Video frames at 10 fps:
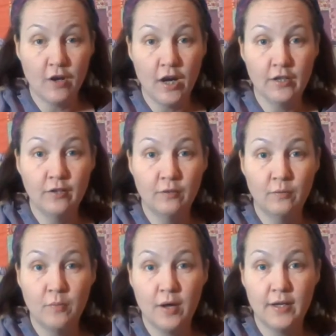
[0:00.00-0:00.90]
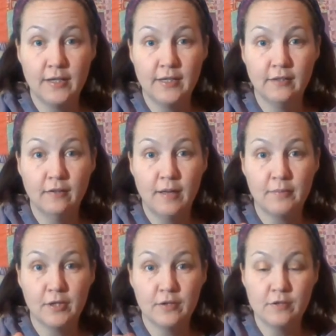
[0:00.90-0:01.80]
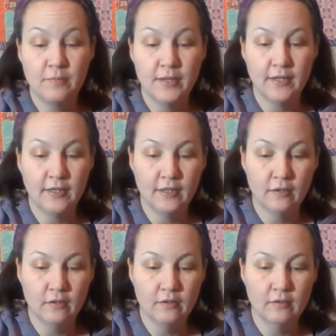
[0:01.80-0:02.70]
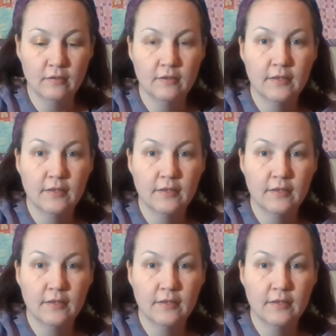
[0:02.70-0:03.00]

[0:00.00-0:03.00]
I'm going to use a beading needle and some beading thread